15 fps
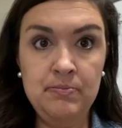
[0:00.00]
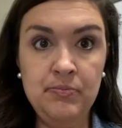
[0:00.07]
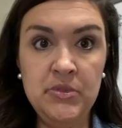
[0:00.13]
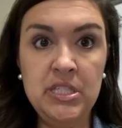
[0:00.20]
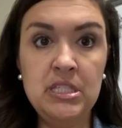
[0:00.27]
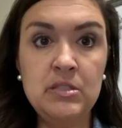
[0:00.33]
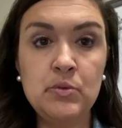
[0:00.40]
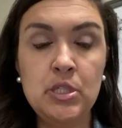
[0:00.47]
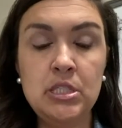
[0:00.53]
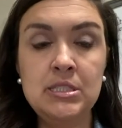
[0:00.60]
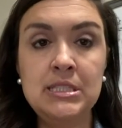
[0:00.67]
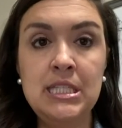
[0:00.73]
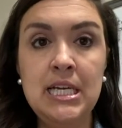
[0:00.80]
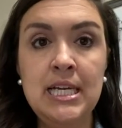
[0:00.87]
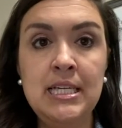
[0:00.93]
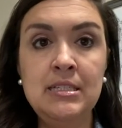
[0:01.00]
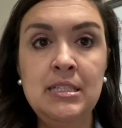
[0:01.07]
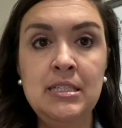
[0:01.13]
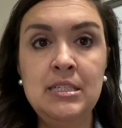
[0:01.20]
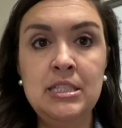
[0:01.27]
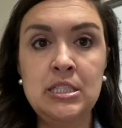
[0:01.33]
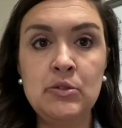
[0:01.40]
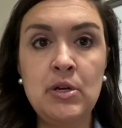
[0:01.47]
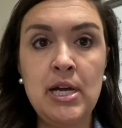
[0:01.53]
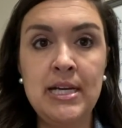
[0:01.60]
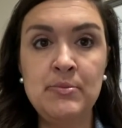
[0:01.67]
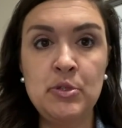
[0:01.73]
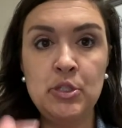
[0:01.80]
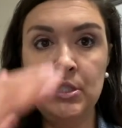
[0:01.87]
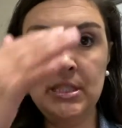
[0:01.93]
his words, and then a scribe
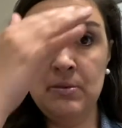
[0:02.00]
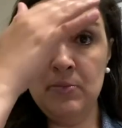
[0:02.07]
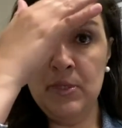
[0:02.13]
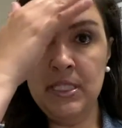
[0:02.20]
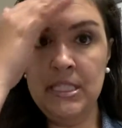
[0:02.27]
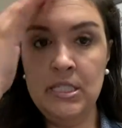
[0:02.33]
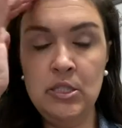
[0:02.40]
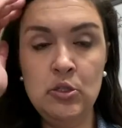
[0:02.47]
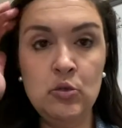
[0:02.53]
or somebody